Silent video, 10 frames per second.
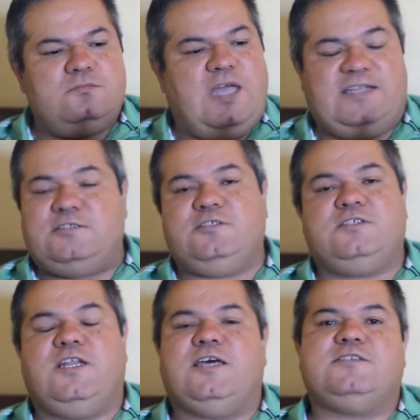that's
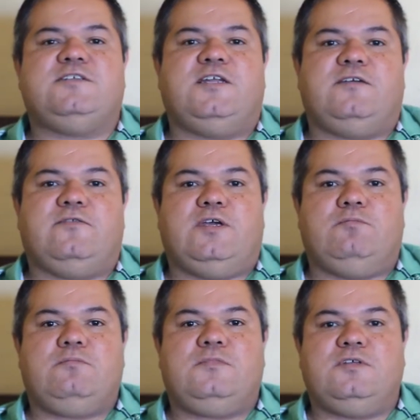just an outstanding vape.
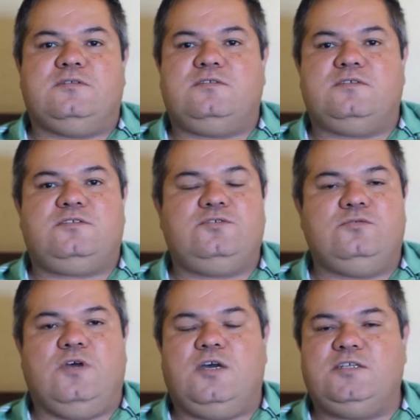
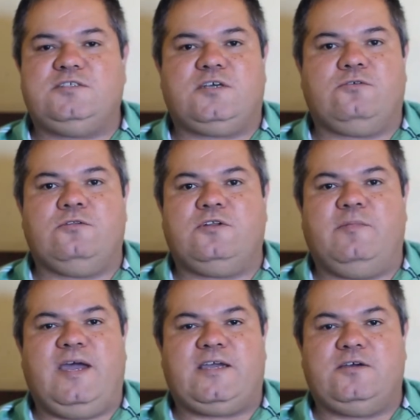The honeysuckle and
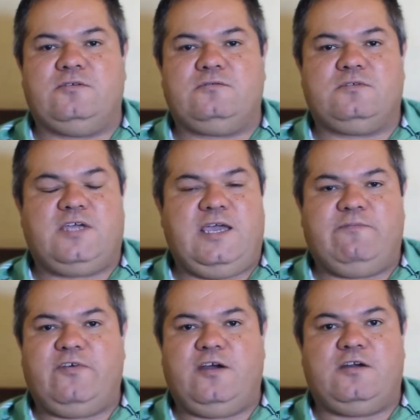tobacco, the
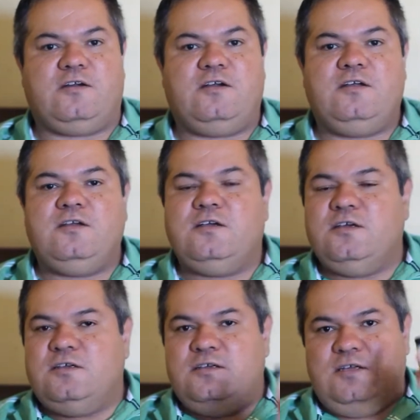Campfire,
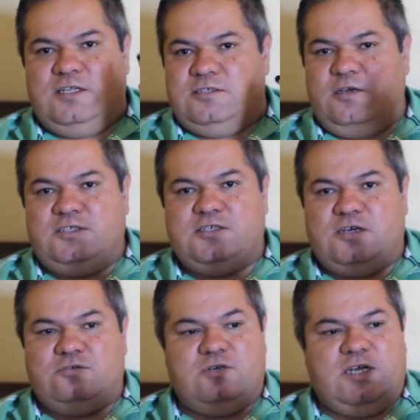it's
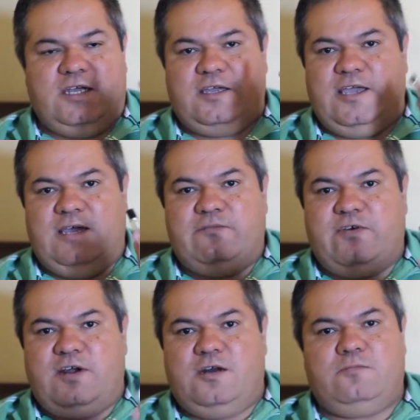honeysuckle and
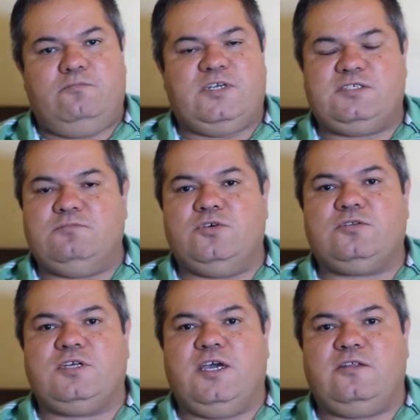Campfire, mix them
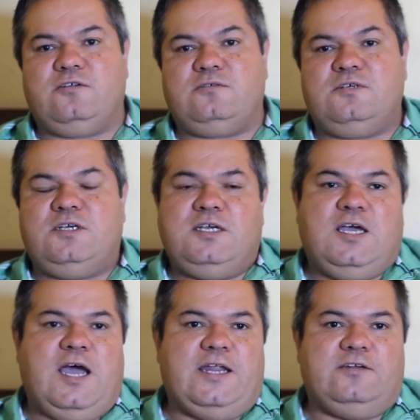both together.
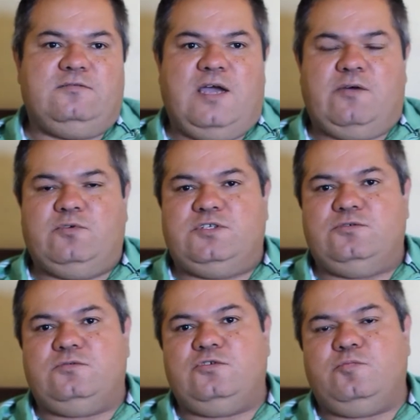I would
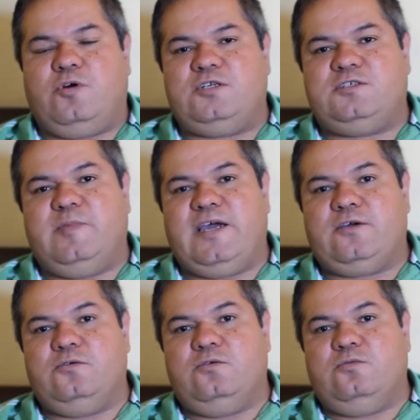do 2 parts
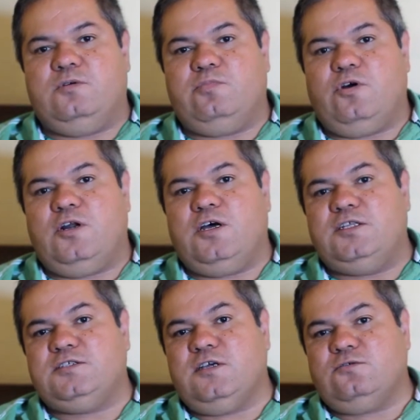tobacco to 1 part
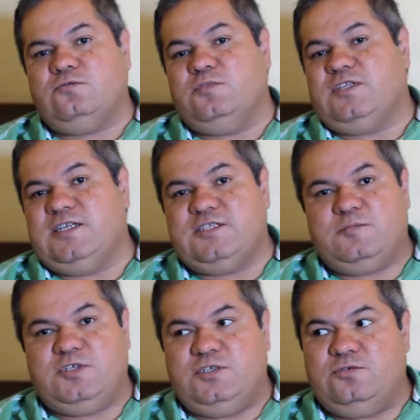honeysuckle, but that's up
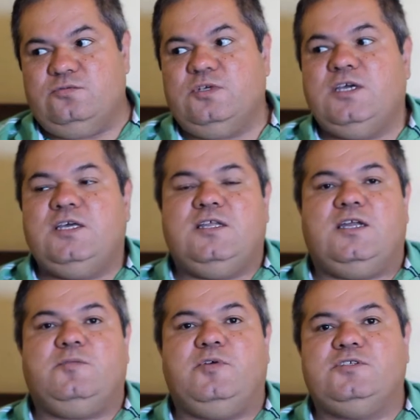to you. That
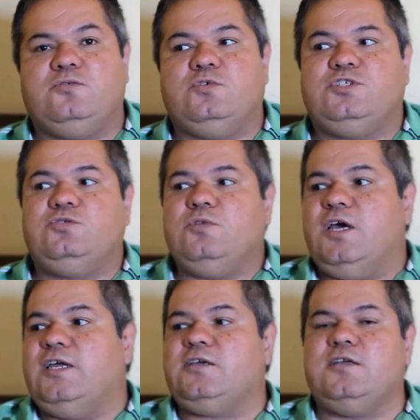depends on what you
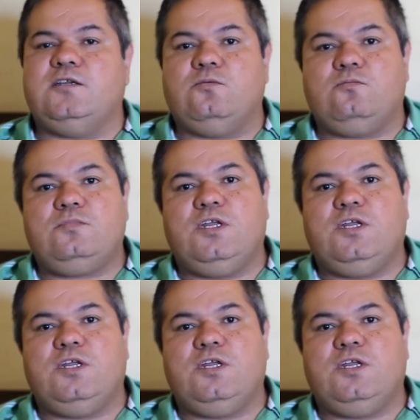like, and